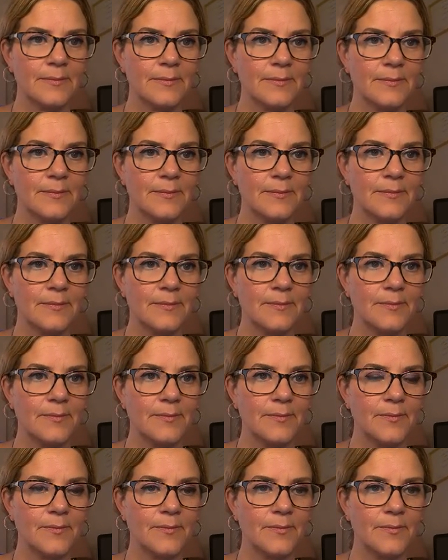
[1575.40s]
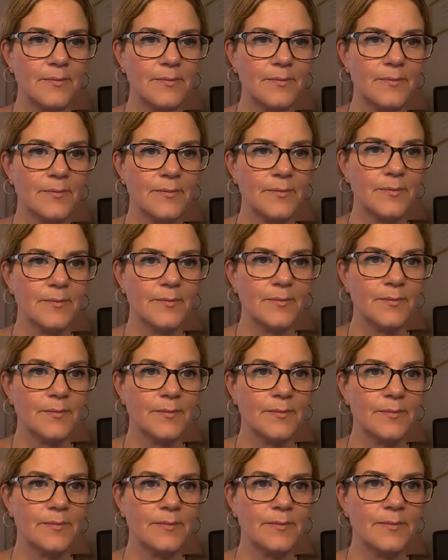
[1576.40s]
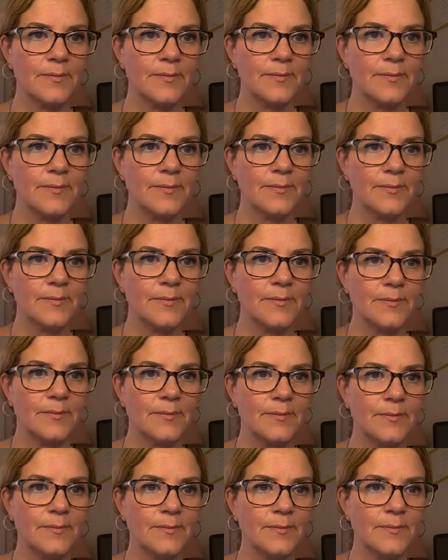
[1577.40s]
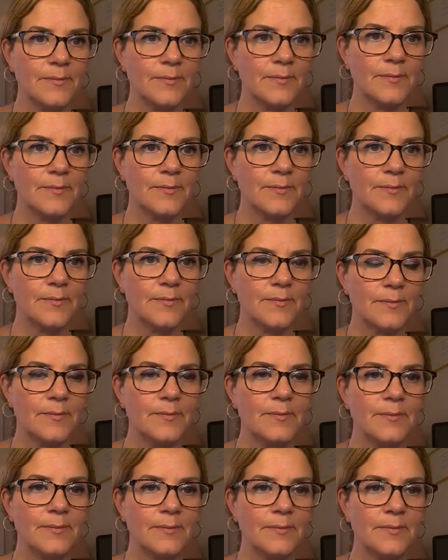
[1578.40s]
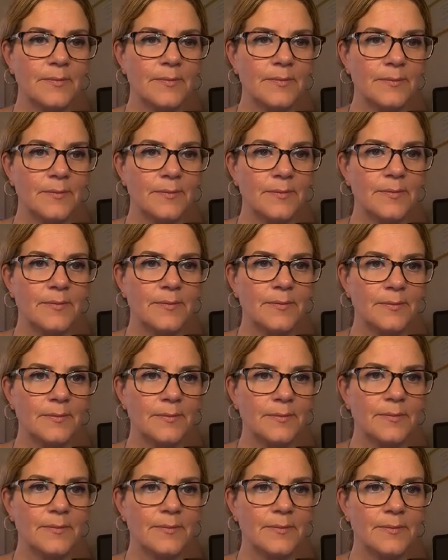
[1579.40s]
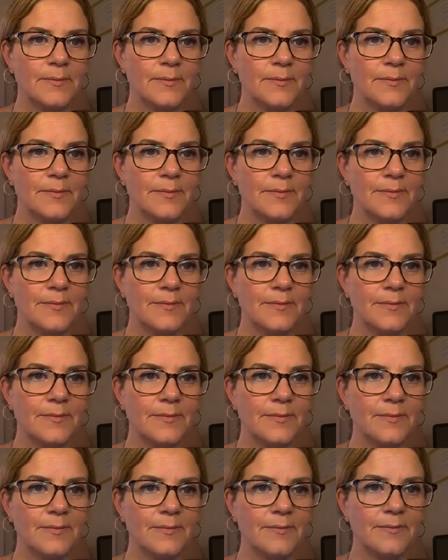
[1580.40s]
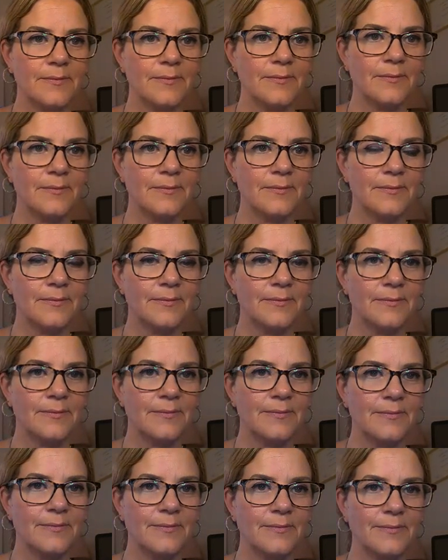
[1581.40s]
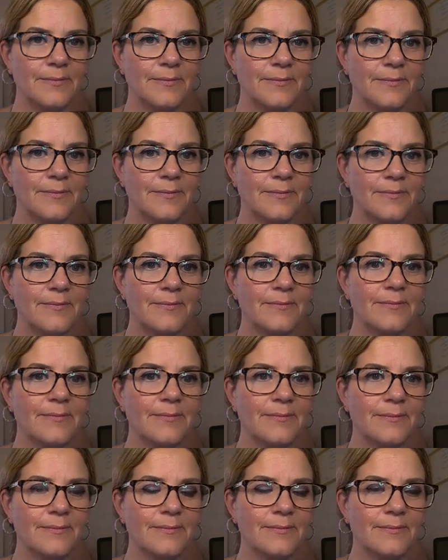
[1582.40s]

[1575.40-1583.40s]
The person shown says nothing.